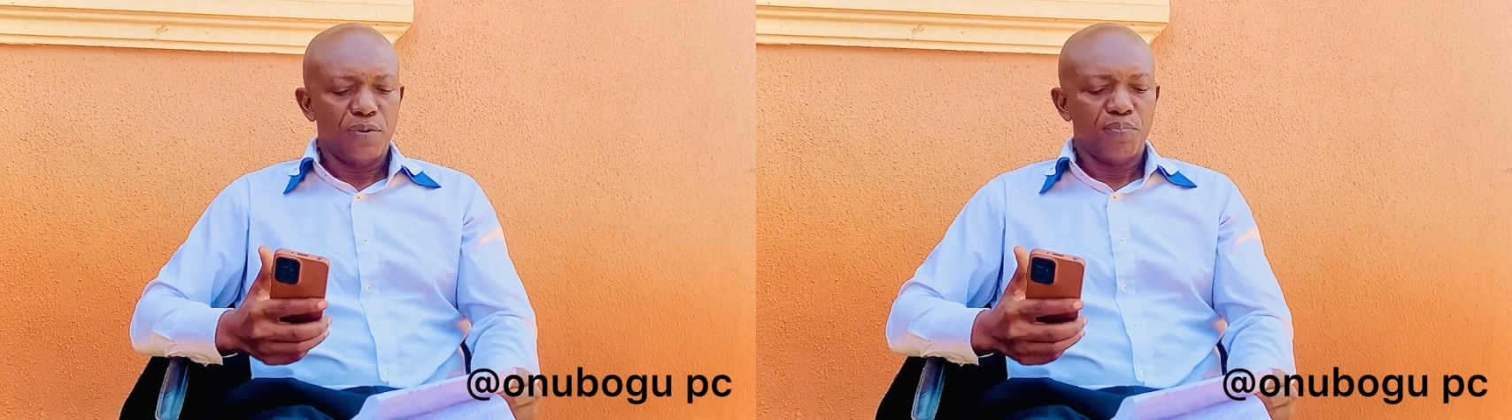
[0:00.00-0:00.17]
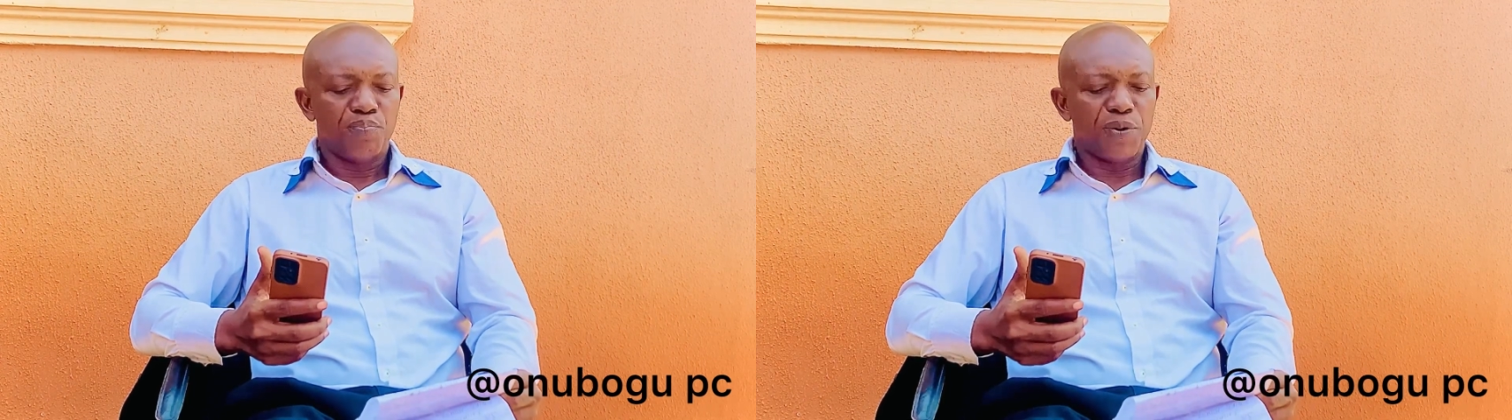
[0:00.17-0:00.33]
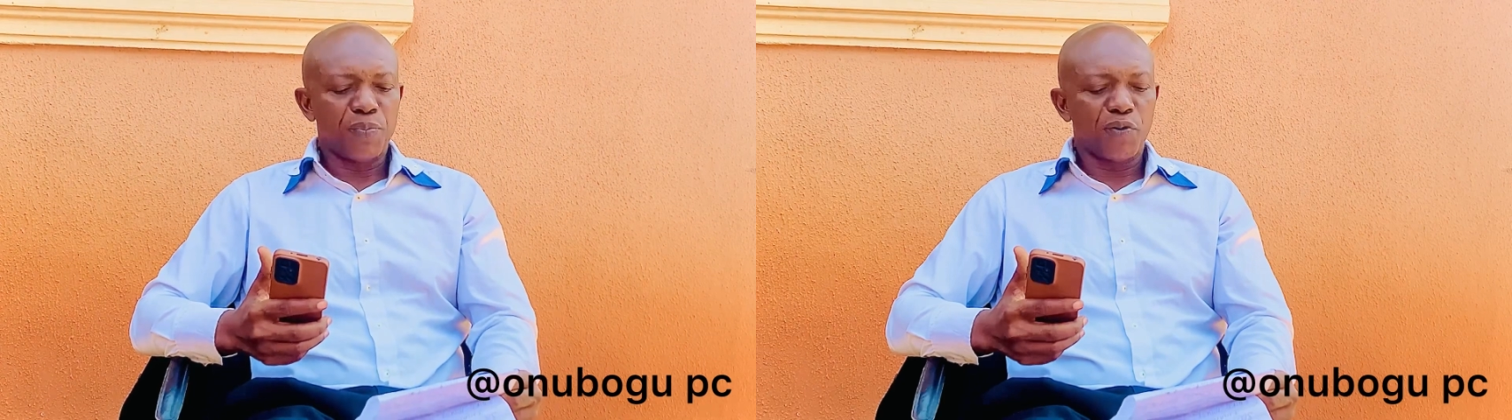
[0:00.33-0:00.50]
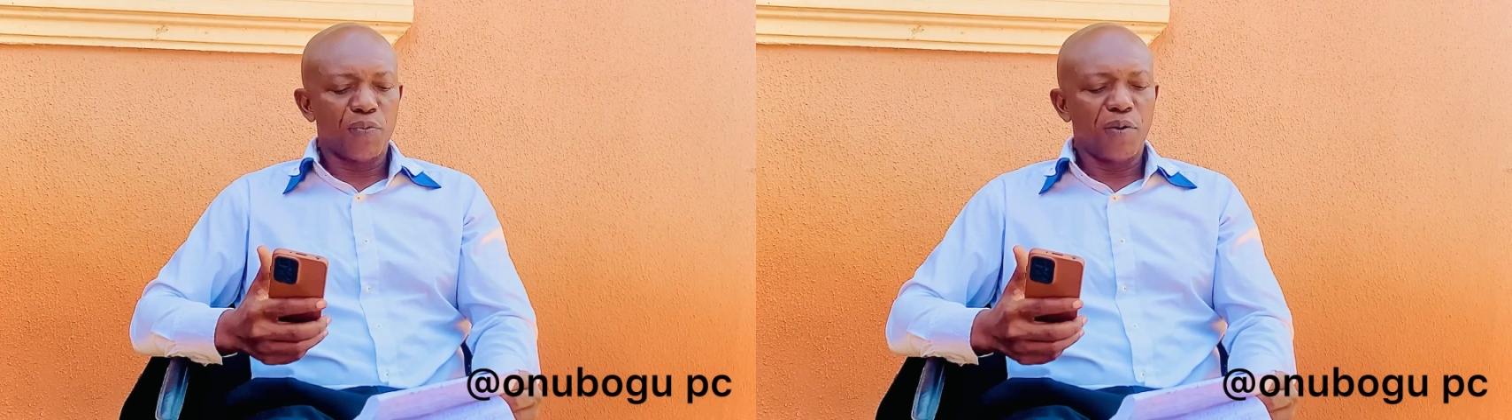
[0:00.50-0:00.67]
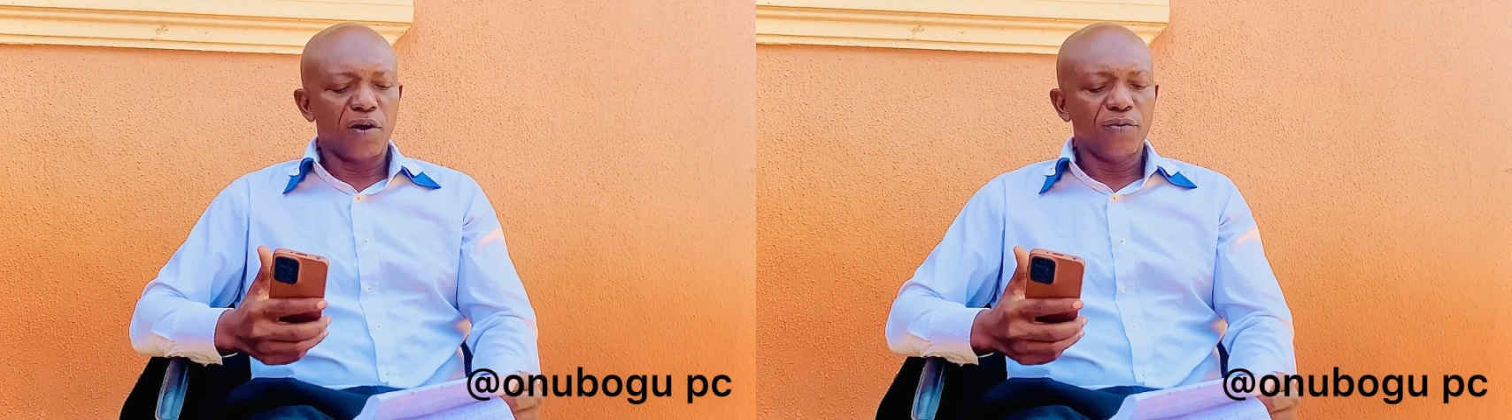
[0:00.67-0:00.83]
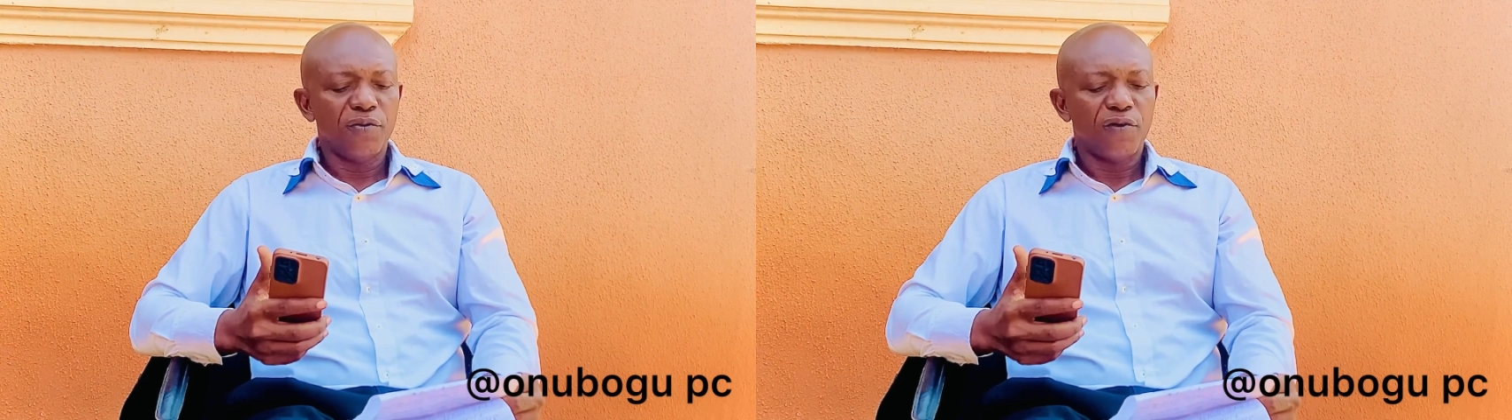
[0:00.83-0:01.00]
People
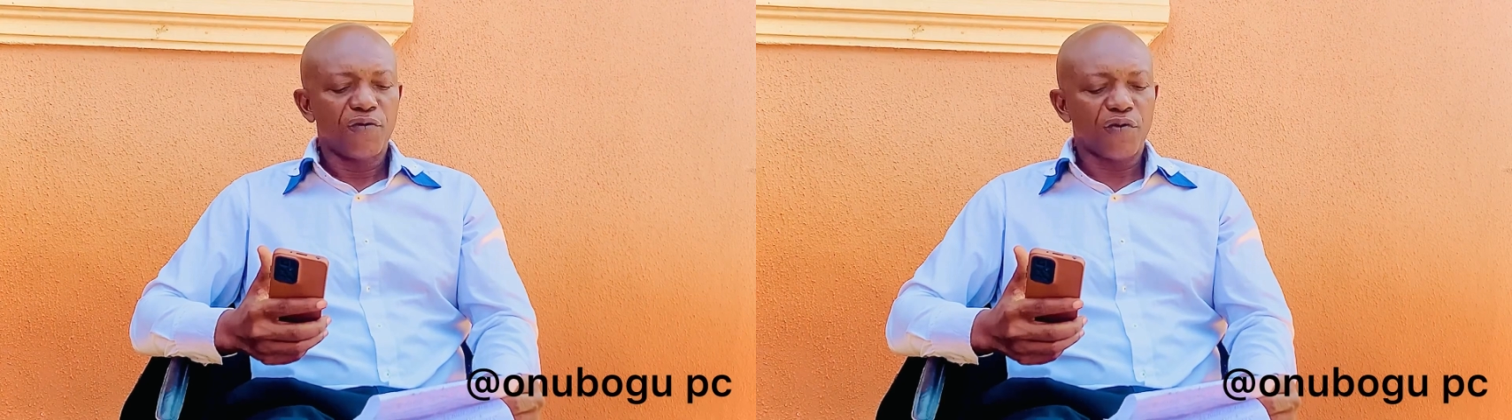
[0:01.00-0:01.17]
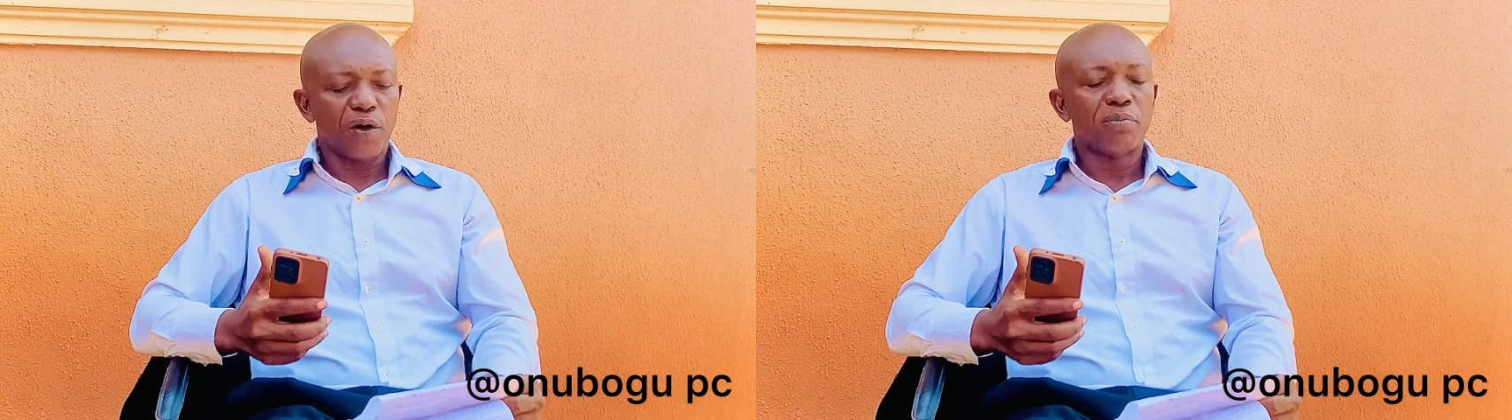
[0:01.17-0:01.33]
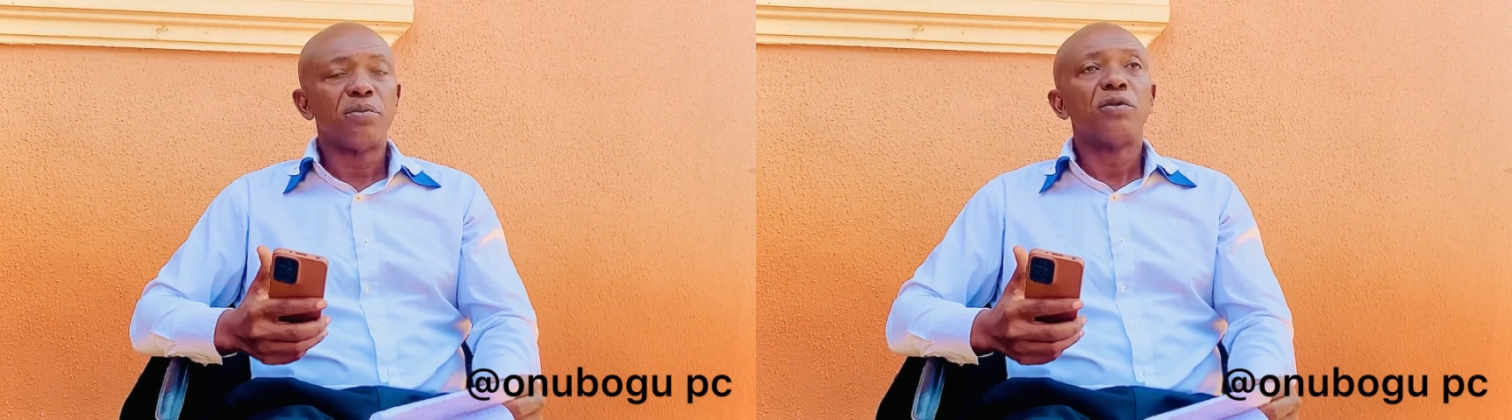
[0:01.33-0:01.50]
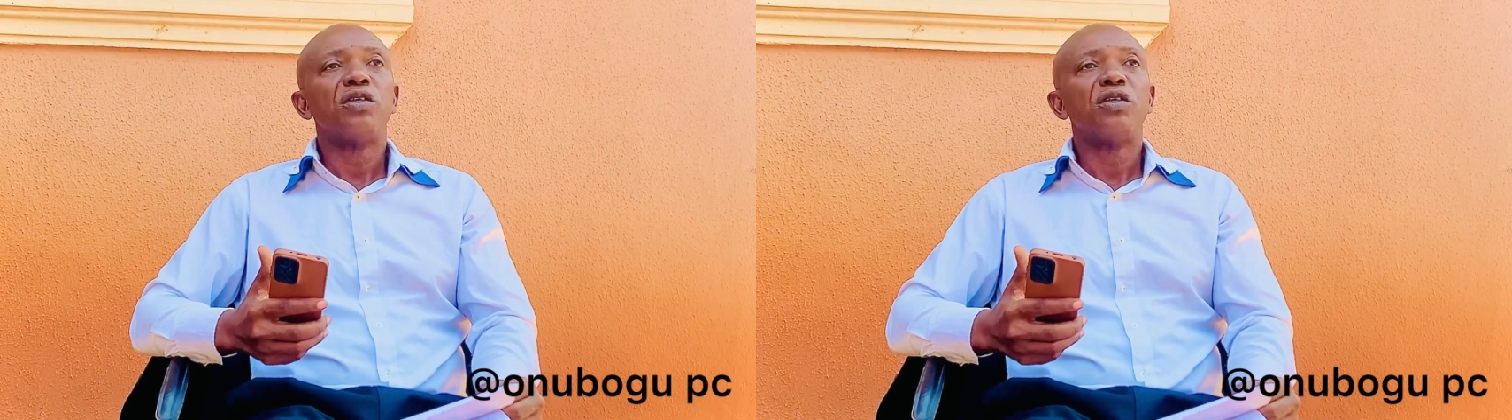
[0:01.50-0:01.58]
born from